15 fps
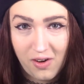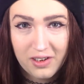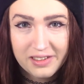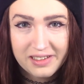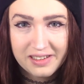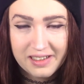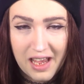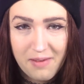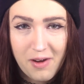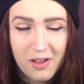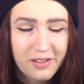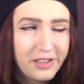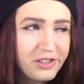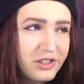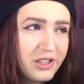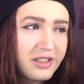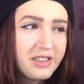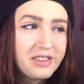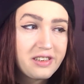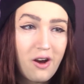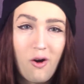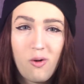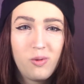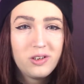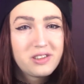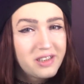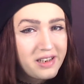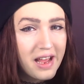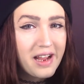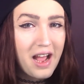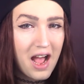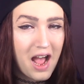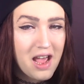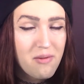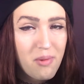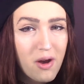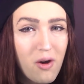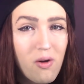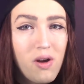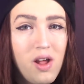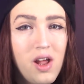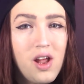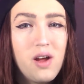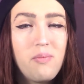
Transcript: cards that's came out this year, and it's almost the deck I built,